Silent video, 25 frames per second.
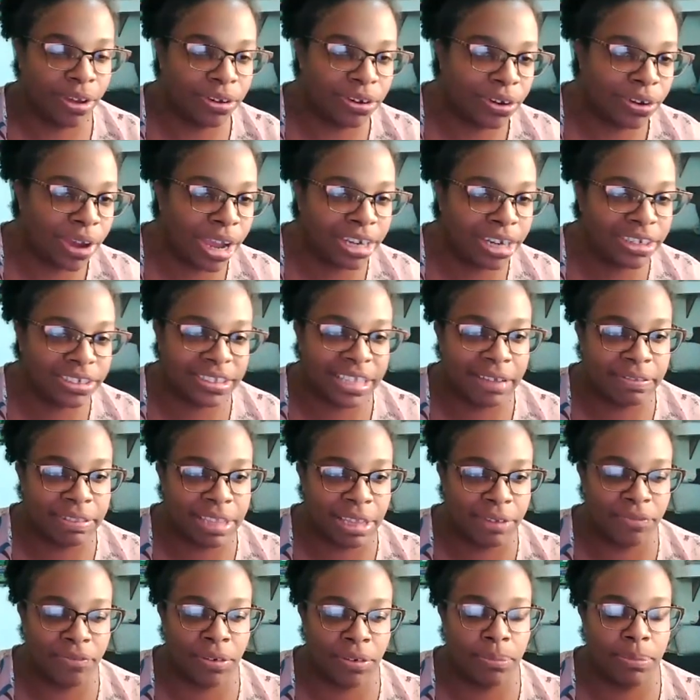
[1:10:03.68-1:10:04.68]
Oh no, I just left
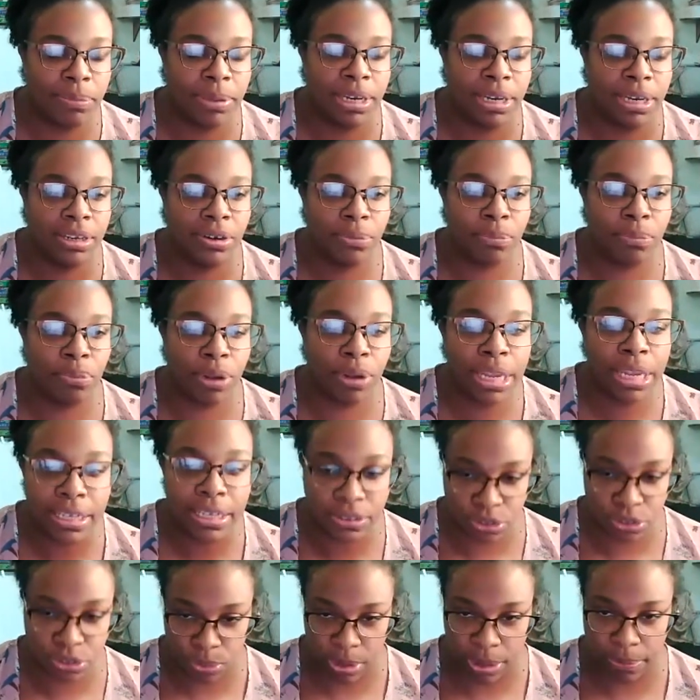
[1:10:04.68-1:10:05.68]
that for a minute. No, bring
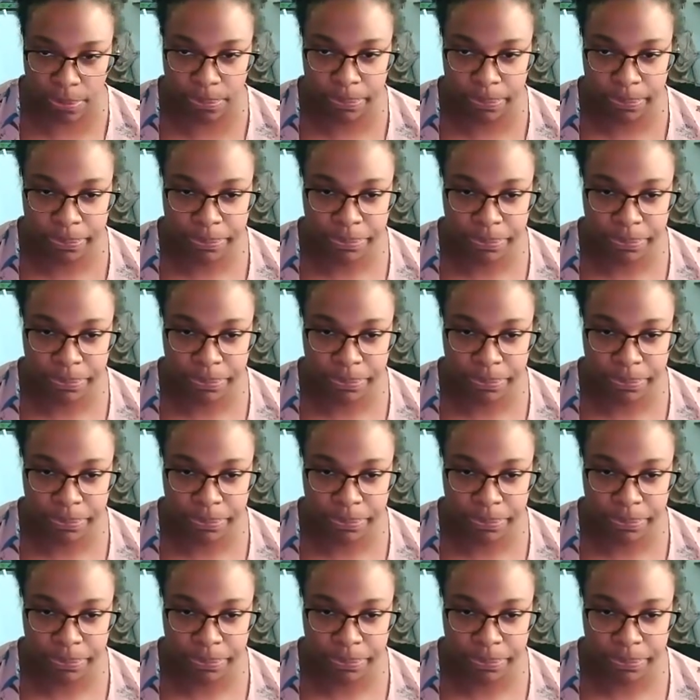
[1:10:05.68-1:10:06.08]
it to him.